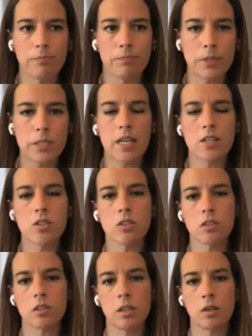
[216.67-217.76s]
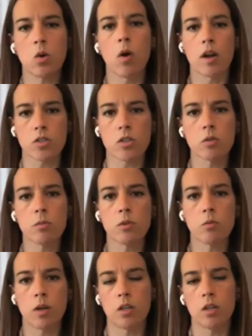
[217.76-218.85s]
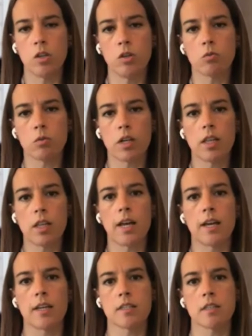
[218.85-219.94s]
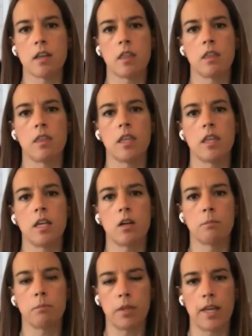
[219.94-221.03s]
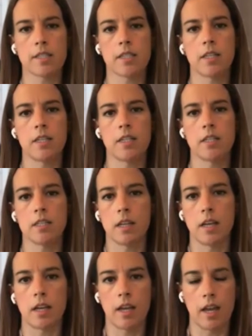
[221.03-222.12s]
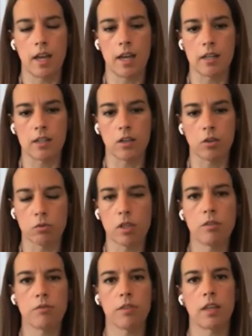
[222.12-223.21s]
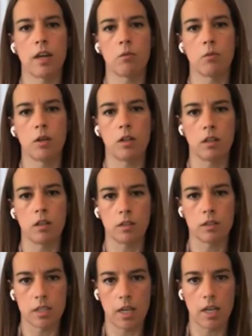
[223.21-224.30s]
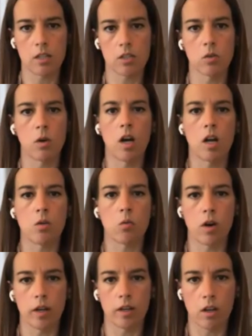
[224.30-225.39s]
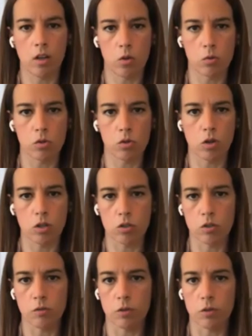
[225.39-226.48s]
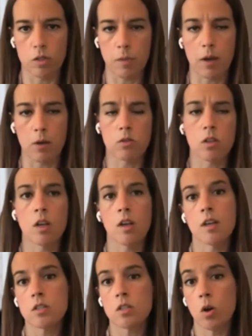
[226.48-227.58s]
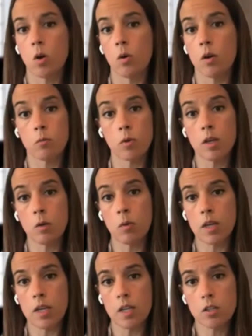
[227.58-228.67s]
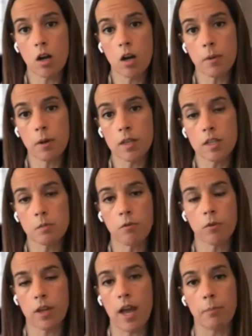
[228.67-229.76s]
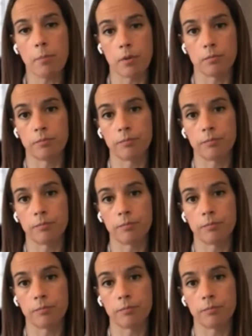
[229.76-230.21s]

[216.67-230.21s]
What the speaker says: potentially questionable when you realize the complexity and grief that will take to unwind those structures for the spouse. So we talk about things before they happen,